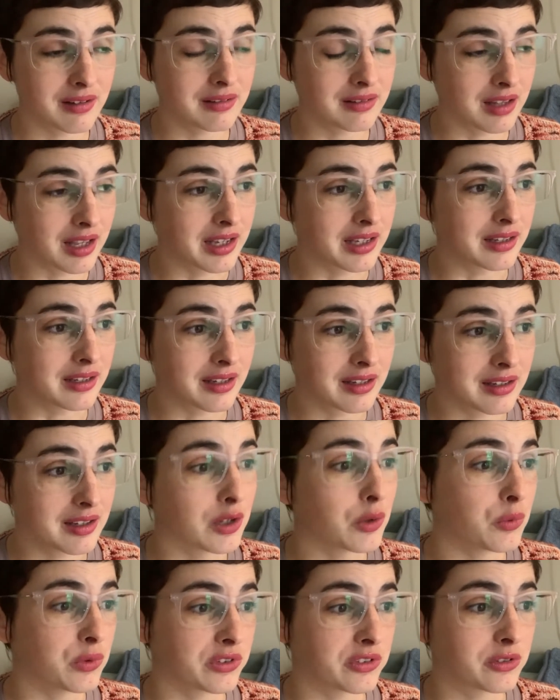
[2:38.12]
like
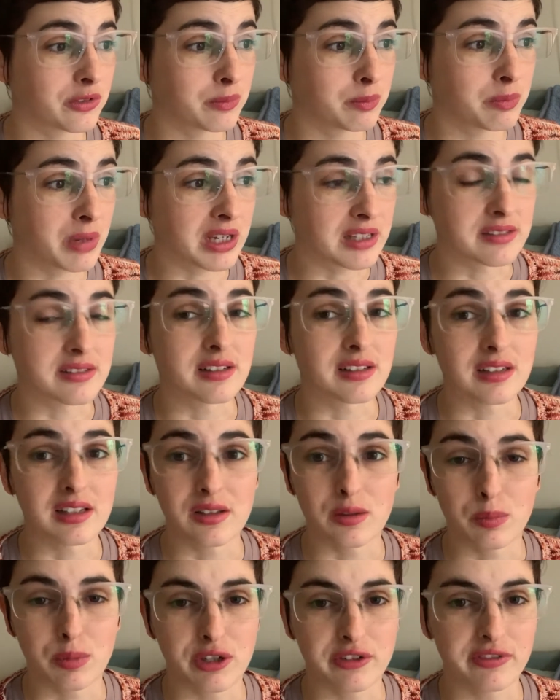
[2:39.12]
it was basically
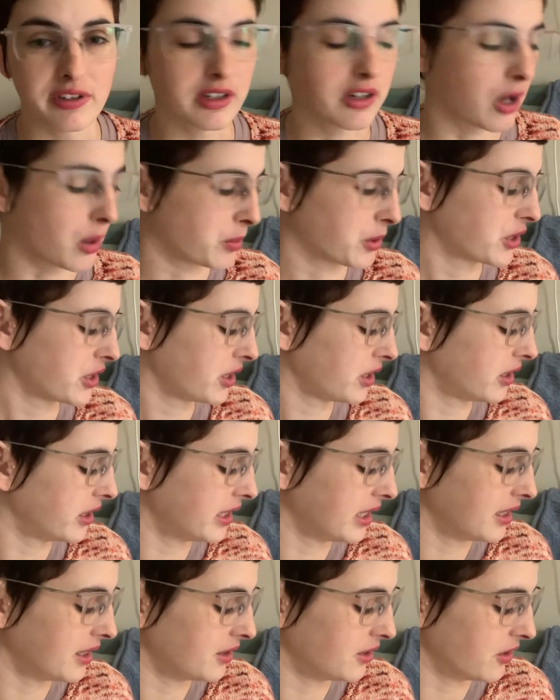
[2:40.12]
the perfect
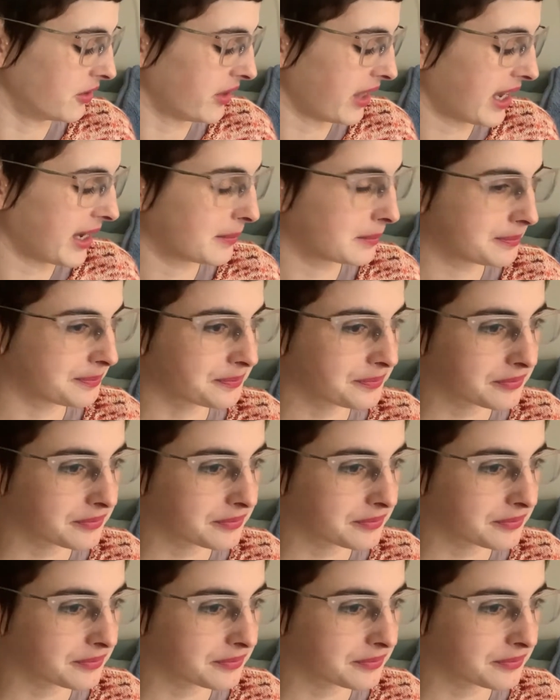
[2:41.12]
opportunity to do that.